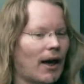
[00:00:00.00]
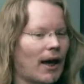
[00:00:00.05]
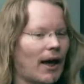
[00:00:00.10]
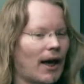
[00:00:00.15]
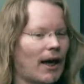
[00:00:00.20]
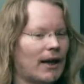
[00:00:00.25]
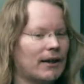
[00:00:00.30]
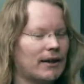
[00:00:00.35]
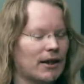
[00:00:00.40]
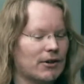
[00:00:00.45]

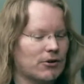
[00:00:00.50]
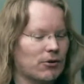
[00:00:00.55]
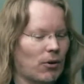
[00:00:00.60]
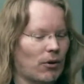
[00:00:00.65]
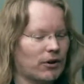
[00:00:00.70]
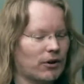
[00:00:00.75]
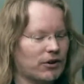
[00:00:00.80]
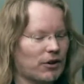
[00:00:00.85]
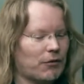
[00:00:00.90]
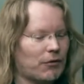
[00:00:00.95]
And as
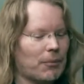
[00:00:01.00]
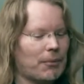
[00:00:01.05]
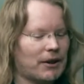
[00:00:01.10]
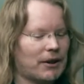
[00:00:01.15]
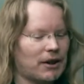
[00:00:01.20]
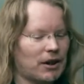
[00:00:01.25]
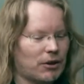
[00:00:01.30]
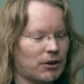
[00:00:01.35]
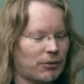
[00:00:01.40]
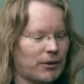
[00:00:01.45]
long as
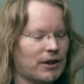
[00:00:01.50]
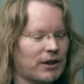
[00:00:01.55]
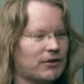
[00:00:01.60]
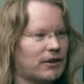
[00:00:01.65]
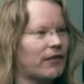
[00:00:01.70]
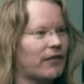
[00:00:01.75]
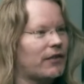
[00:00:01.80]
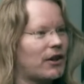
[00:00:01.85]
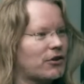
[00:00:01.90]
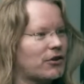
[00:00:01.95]
everybody agrees
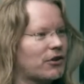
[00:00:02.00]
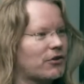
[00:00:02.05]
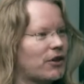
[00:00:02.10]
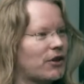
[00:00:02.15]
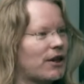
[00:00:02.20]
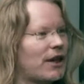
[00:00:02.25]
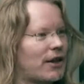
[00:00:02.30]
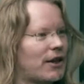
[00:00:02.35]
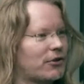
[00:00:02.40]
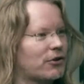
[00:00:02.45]
that this is
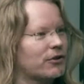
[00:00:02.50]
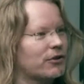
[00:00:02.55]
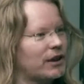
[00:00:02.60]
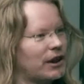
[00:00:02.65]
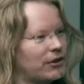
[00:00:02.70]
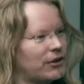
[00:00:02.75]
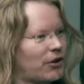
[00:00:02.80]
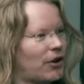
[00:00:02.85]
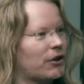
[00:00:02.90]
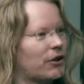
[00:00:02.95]
the ledger,
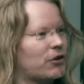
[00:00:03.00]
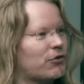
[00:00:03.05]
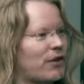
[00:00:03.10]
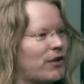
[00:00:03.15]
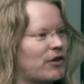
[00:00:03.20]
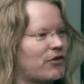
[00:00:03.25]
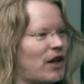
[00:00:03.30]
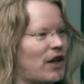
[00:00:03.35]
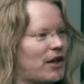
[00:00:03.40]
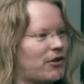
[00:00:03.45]
these are the
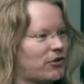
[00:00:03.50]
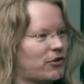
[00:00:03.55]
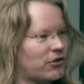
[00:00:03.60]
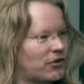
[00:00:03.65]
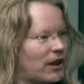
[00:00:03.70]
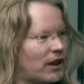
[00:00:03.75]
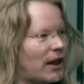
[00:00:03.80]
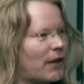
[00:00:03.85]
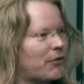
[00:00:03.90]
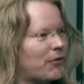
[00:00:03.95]

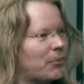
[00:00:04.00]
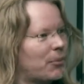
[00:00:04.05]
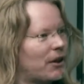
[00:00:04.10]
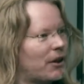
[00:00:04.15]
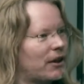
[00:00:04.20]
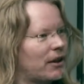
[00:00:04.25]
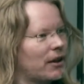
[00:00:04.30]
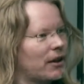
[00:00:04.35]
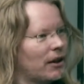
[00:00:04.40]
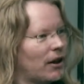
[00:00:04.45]
transactions that
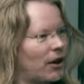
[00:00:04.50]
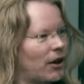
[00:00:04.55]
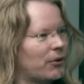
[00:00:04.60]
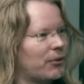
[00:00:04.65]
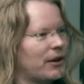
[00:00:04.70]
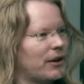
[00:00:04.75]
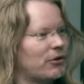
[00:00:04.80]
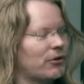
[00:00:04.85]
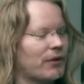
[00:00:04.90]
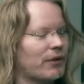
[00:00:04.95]
everybody
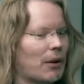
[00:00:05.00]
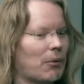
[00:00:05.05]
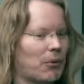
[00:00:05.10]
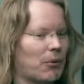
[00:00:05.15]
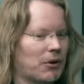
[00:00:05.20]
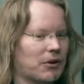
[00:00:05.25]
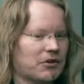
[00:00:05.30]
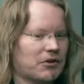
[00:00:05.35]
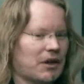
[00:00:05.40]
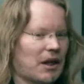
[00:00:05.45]
agrees on that
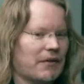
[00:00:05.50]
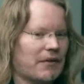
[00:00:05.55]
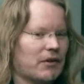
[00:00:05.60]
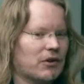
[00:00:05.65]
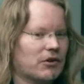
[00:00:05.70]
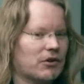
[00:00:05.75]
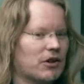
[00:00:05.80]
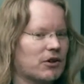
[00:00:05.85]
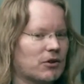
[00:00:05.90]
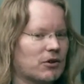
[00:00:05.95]
works, then
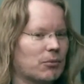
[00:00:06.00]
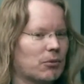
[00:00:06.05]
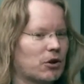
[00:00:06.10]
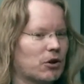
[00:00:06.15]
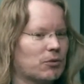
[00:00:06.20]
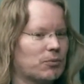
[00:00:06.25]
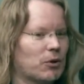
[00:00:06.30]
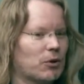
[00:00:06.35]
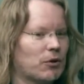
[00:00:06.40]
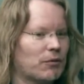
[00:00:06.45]
the system
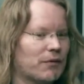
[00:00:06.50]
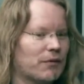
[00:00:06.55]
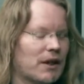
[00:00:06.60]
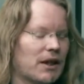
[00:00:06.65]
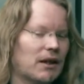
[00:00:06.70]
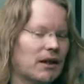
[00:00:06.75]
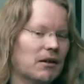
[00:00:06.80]
works beautifully.